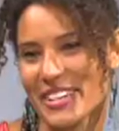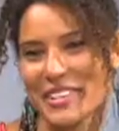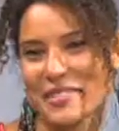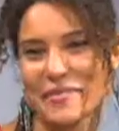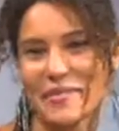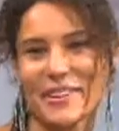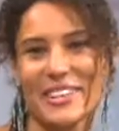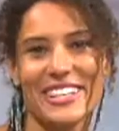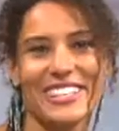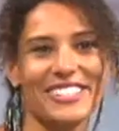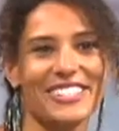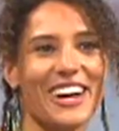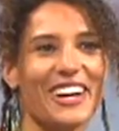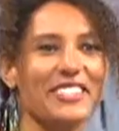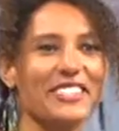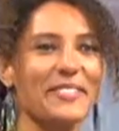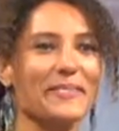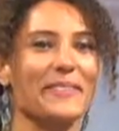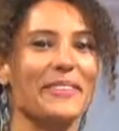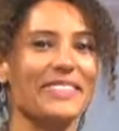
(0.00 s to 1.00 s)
The book is
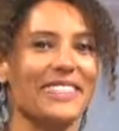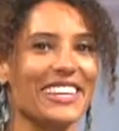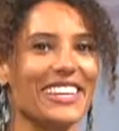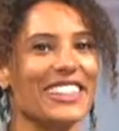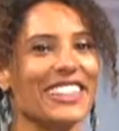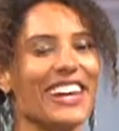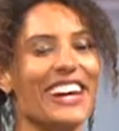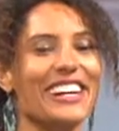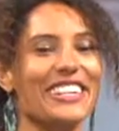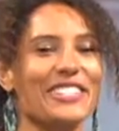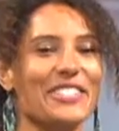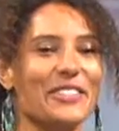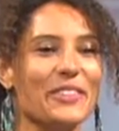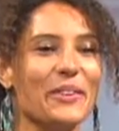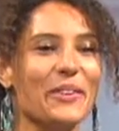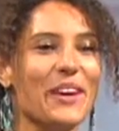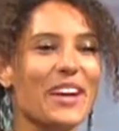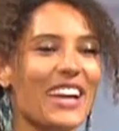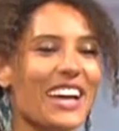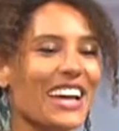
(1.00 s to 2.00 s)
ultimately there
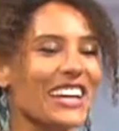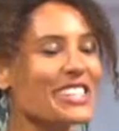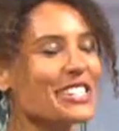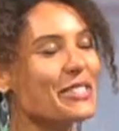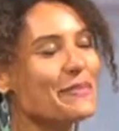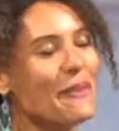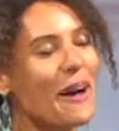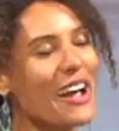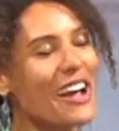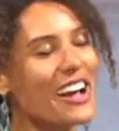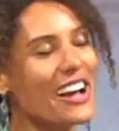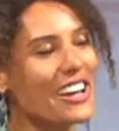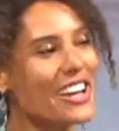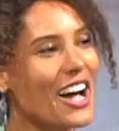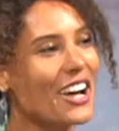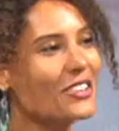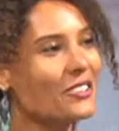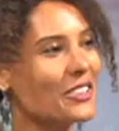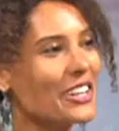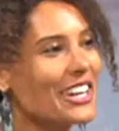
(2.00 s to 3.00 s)
to inspire
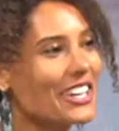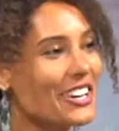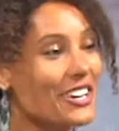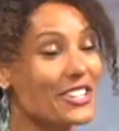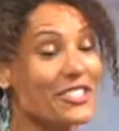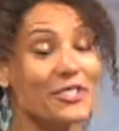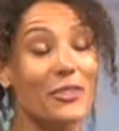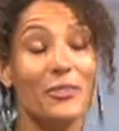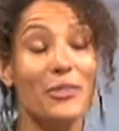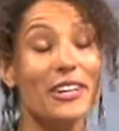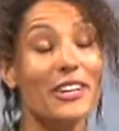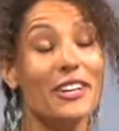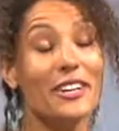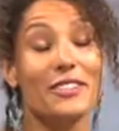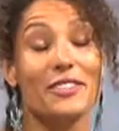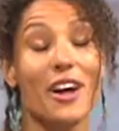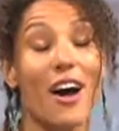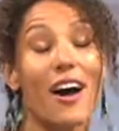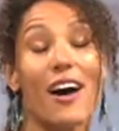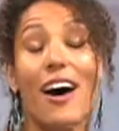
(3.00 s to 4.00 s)
young readers or
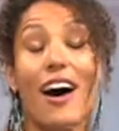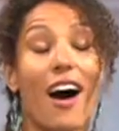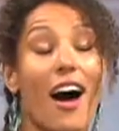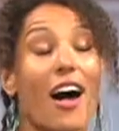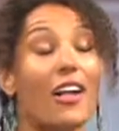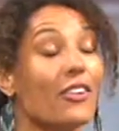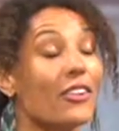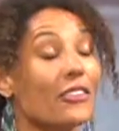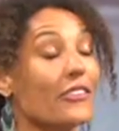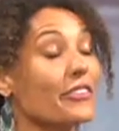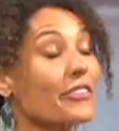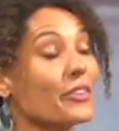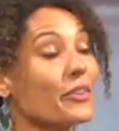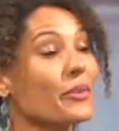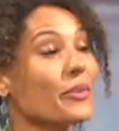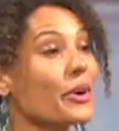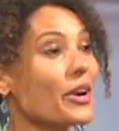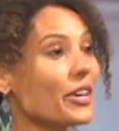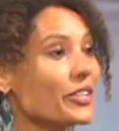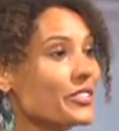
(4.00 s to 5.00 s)
readers all, all over the
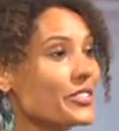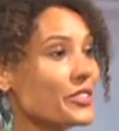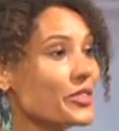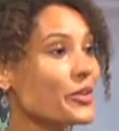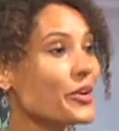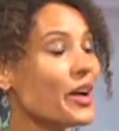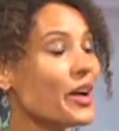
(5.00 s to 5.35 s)
world to